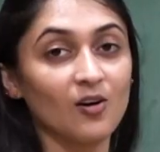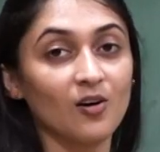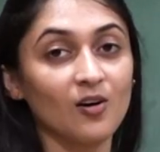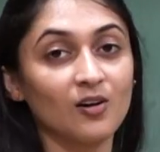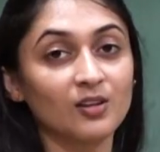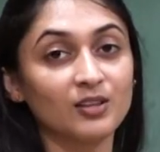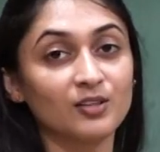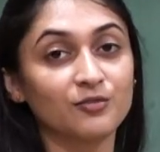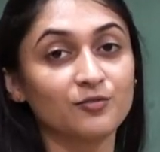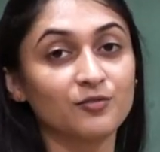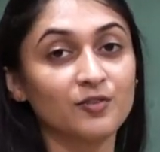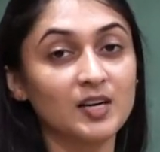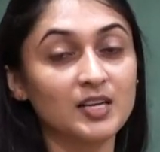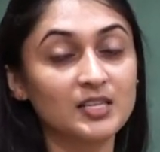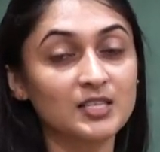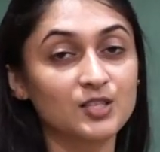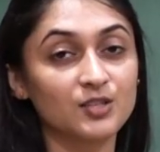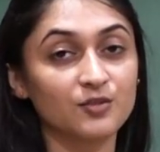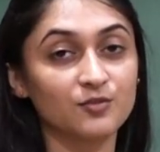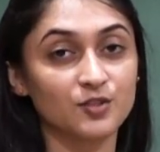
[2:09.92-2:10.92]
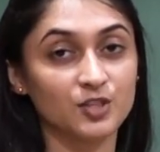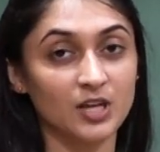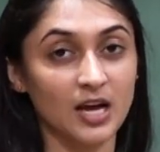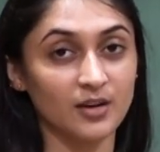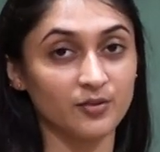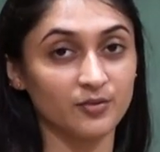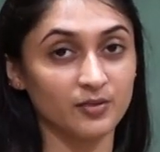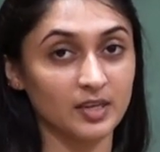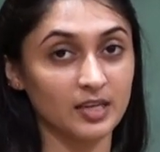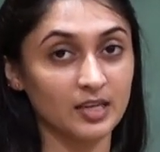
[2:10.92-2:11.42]
On the 1st of
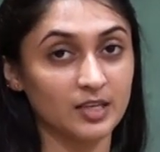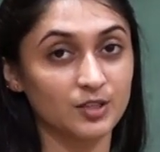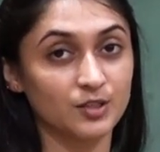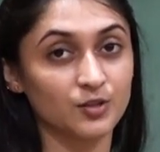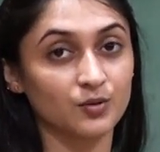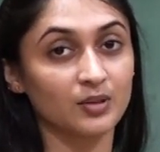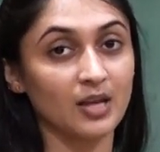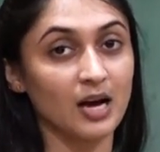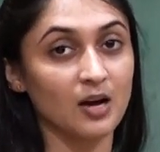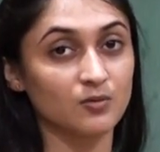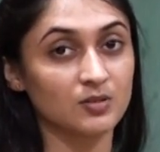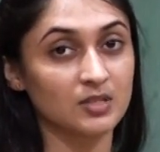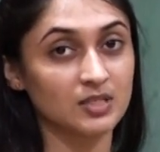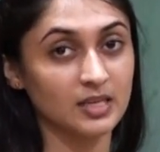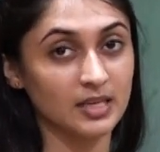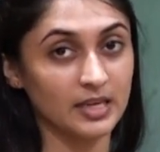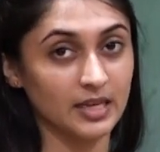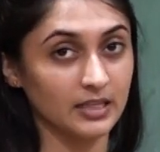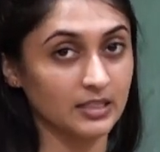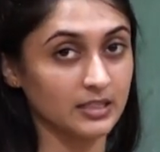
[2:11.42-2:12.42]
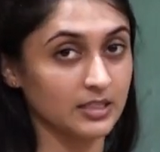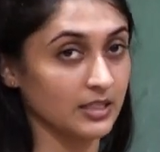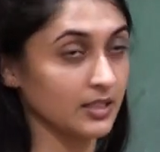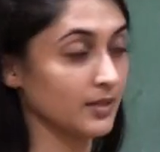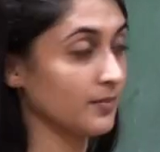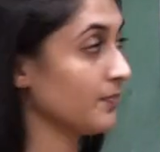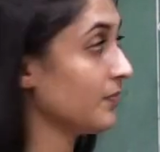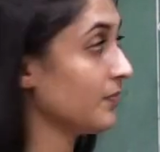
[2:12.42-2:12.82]
January 2018,